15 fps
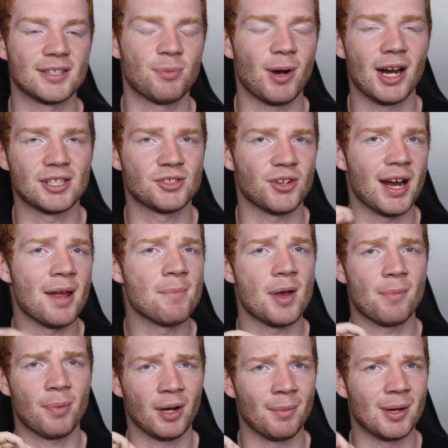where I stream
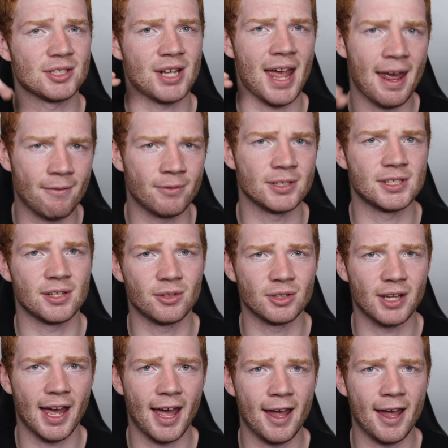pretty much every single day.